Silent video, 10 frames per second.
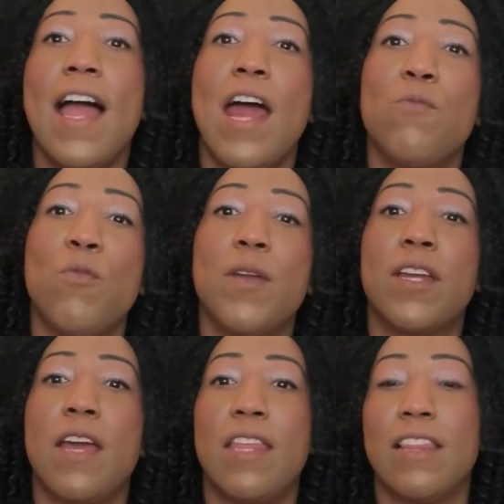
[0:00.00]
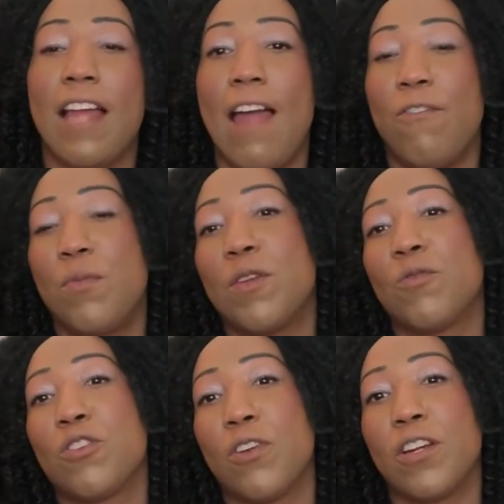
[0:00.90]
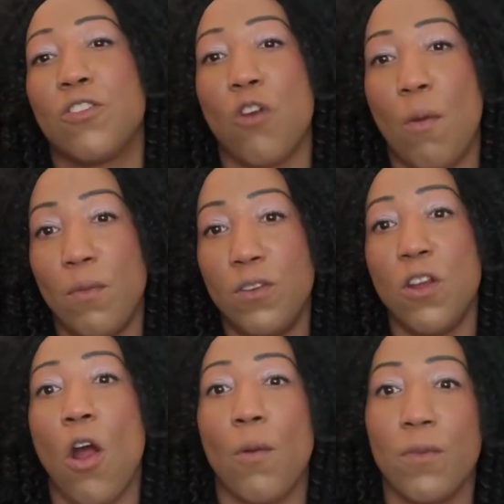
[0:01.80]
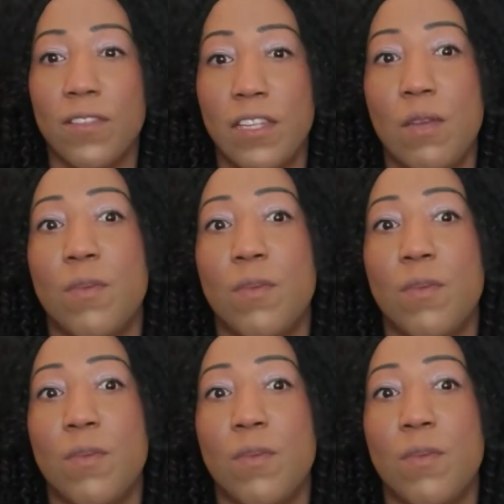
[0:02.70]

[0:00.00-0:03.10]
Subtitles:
and life will be returning to normalcy.